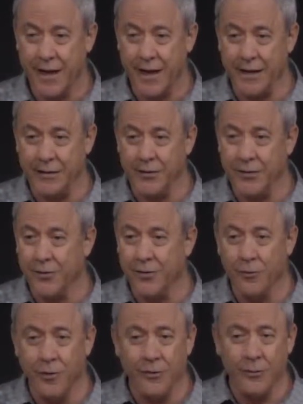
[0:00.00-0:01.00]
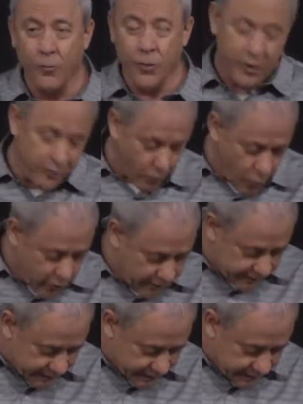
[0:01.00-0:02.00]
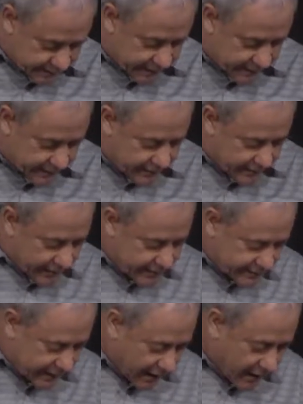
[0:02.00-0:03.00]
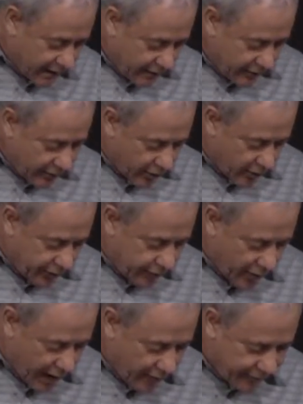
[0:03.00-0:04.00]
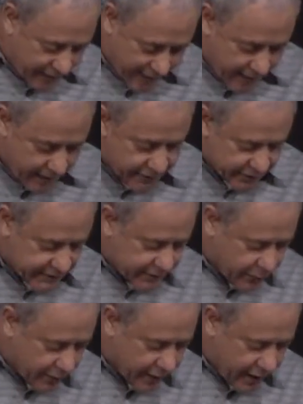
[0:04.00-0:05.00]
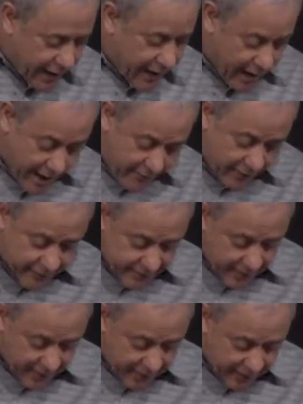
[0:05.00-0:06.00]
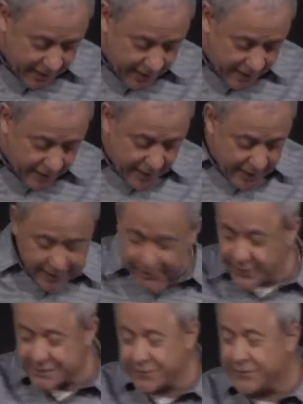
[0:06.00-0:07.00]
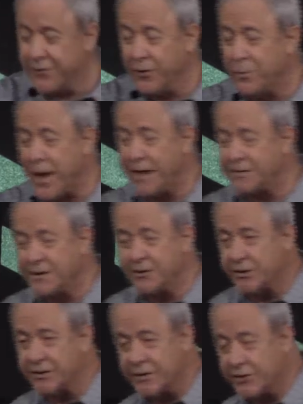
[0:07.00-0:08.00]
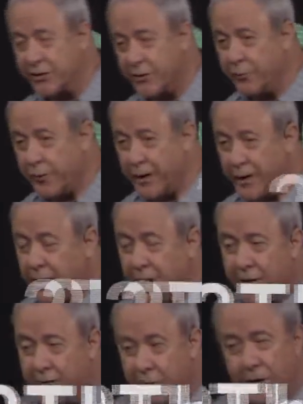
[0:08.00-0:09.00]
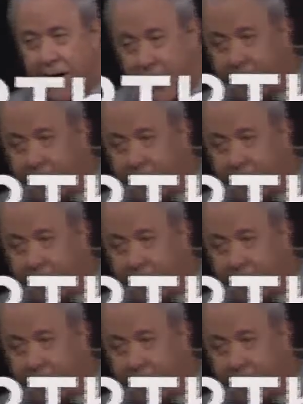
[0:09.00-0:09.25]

And you know, the, the word warns us that, that uh, you know, throughout the ages we're going to have until the end, here's a few passages you can read, that we're going